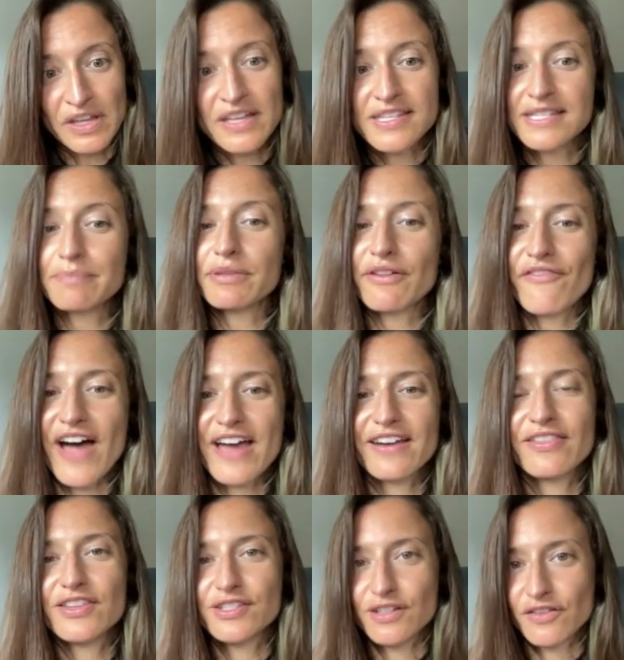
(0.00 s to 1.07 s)
simplified
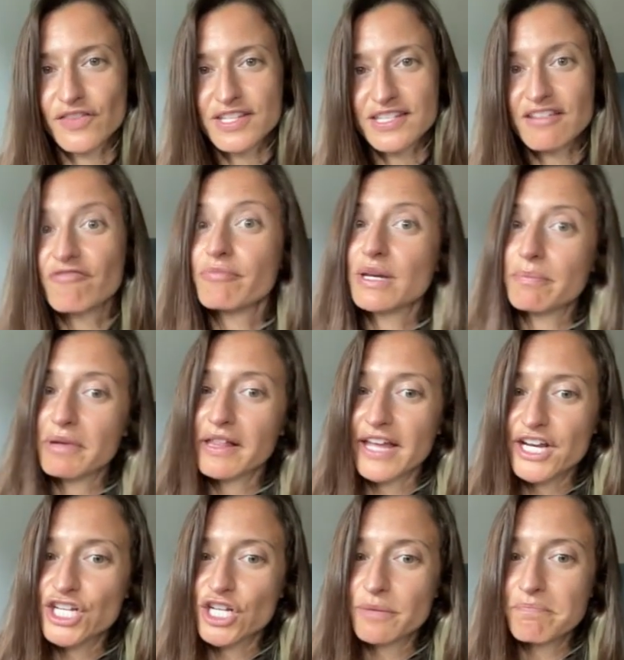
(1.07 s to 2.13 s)
in the service of
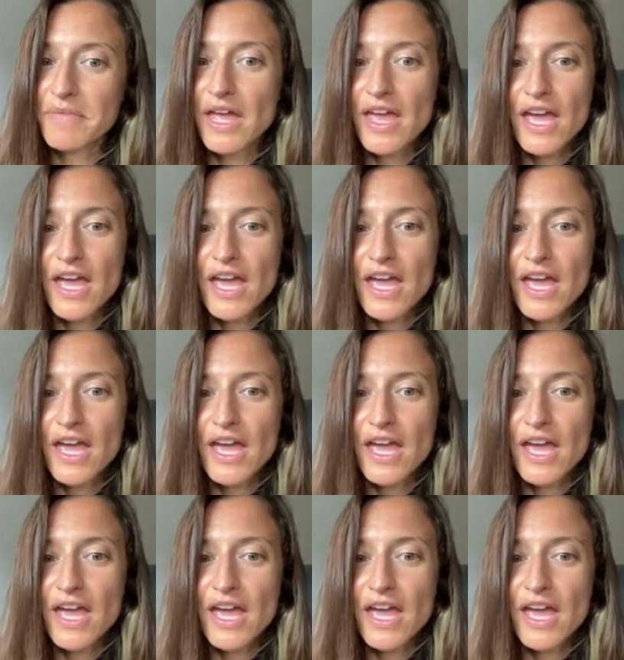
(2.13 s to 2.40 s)
manipulation,